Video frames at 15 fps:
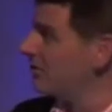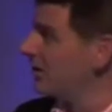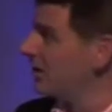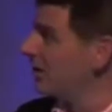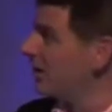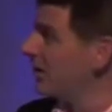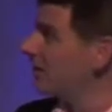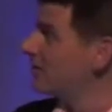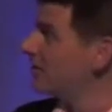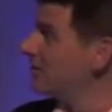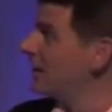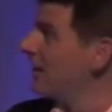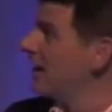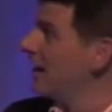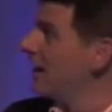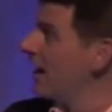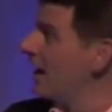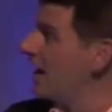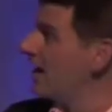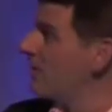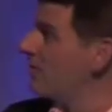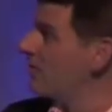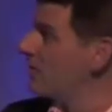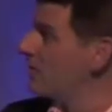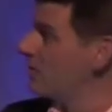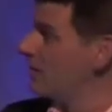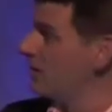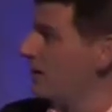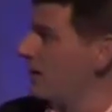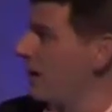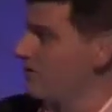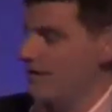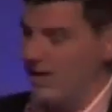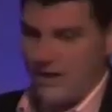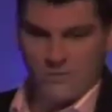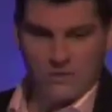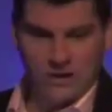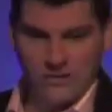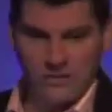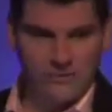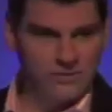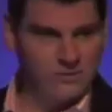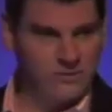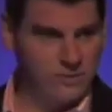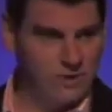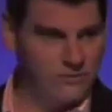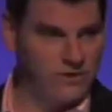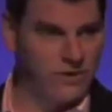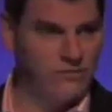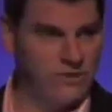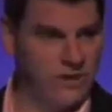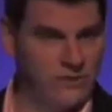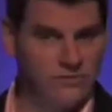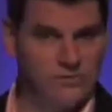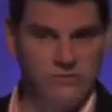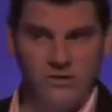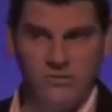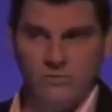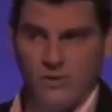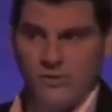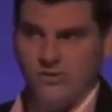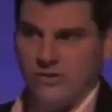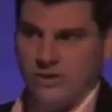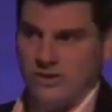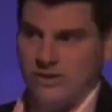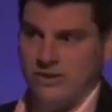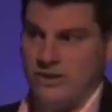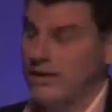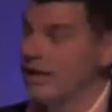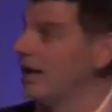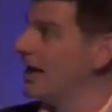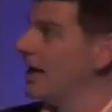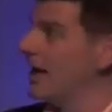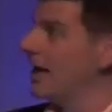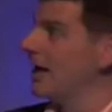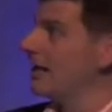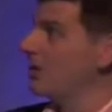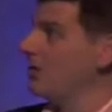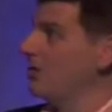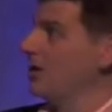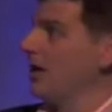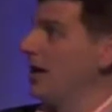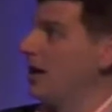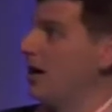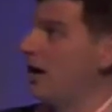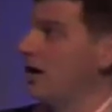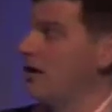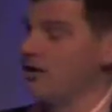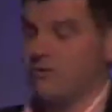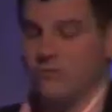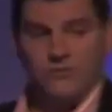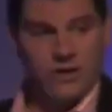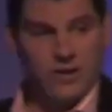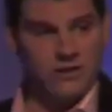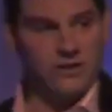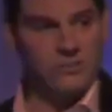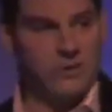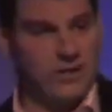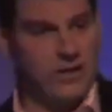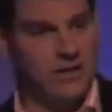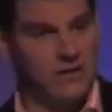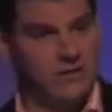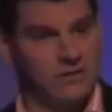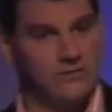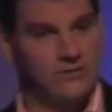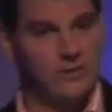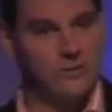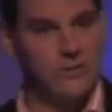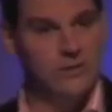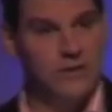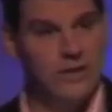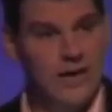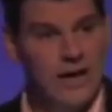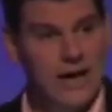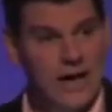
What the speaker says: 10 years. We have a network of over 25,000 Dropboxes in the UK, Ireland, France, Benelux, and so on.